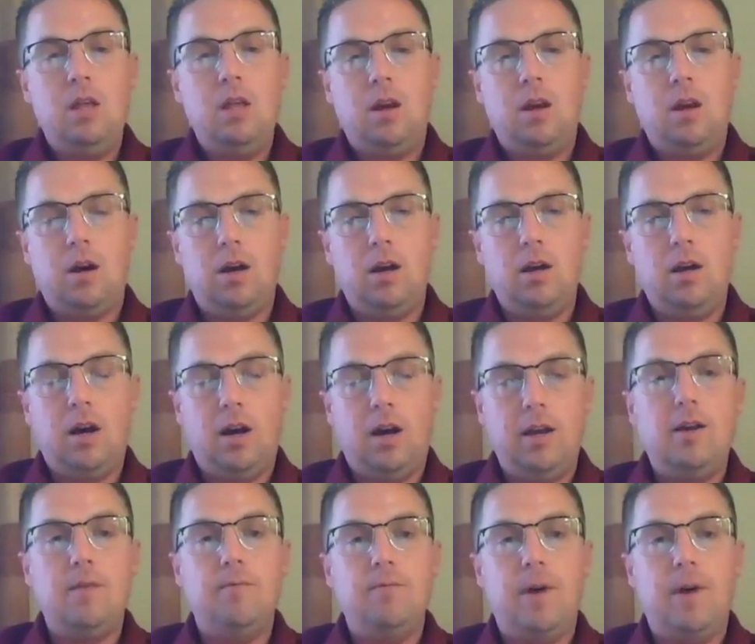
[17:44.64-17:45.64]
I
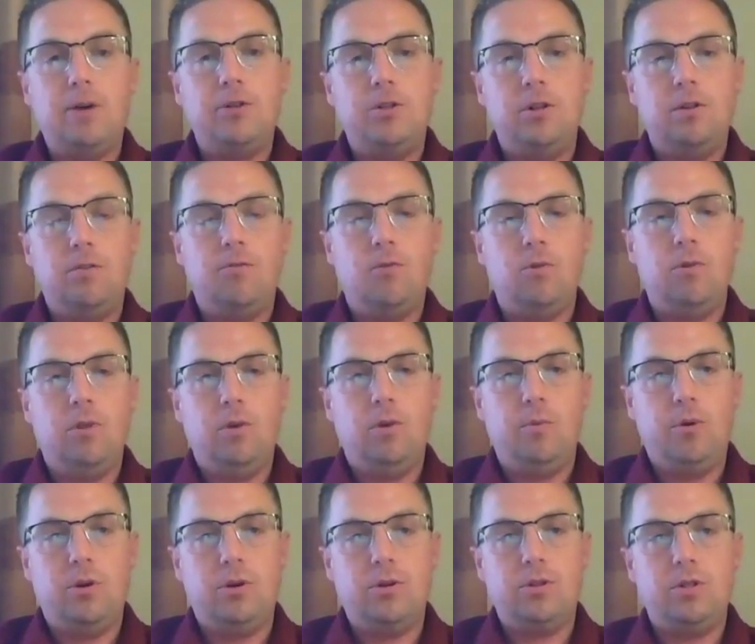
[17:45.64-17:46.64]
am vouching for them
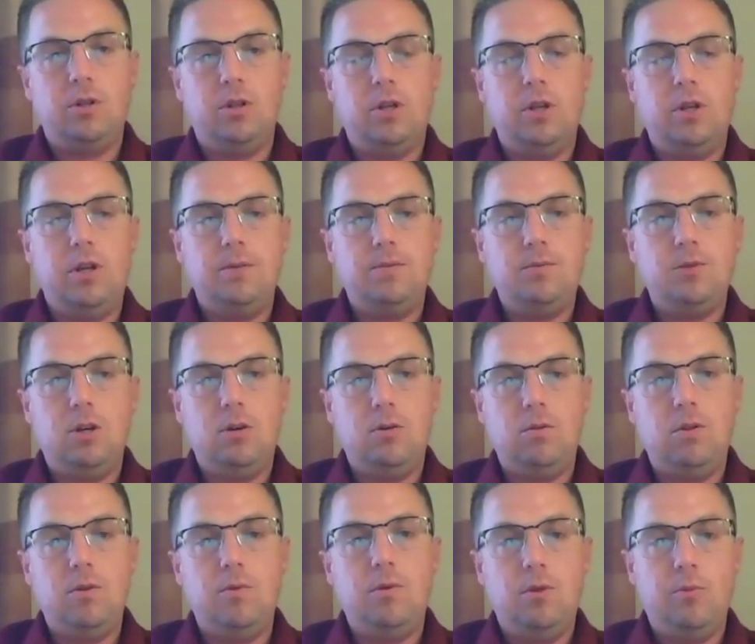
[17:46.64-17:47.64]
personally. So
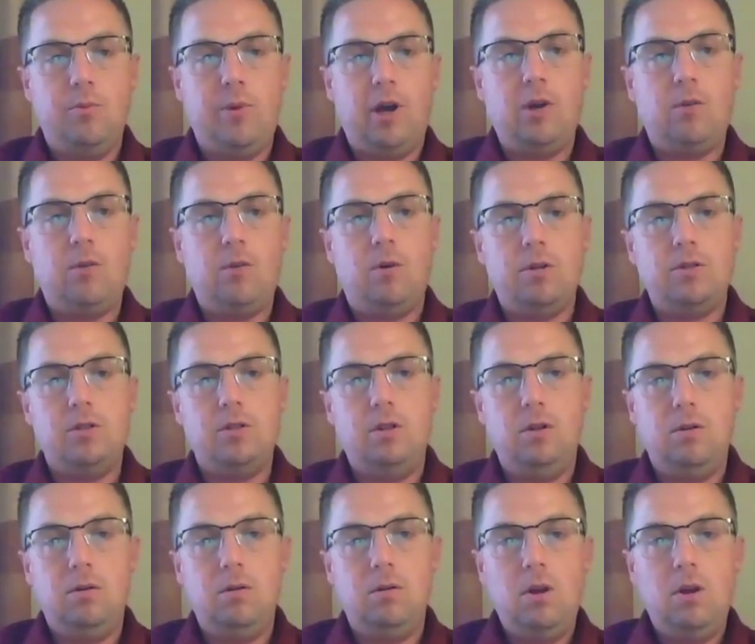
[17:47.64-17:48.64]
the bank wants
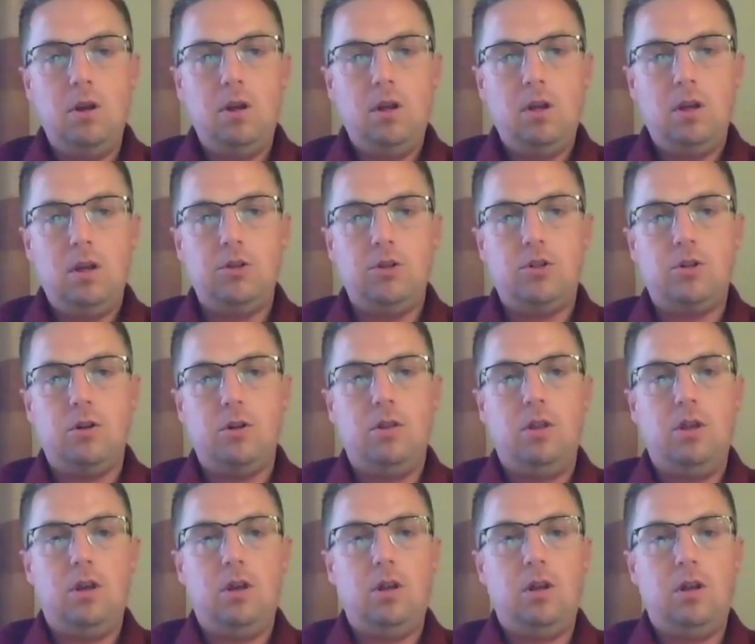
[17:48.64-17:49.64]
to ensure
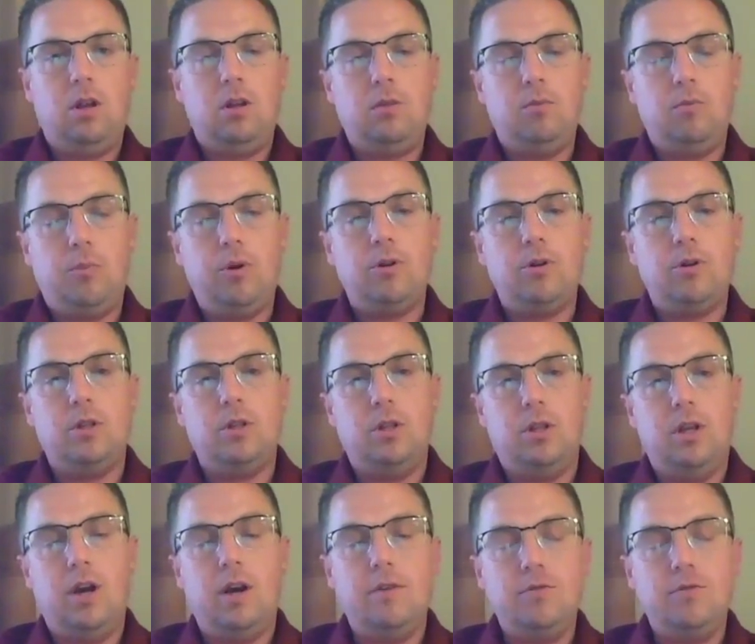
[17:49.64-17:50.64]
that
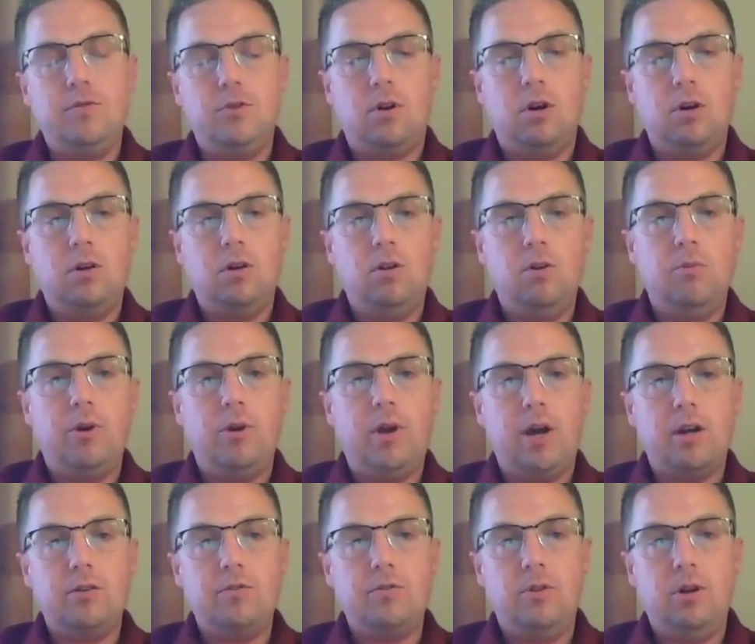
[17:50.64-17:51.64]
personally I have strong global
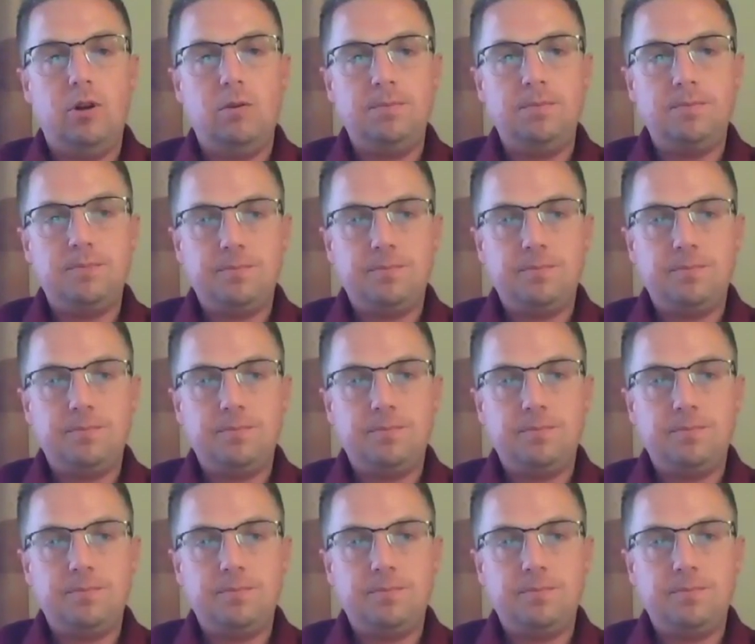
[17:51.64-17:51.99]
cash flow.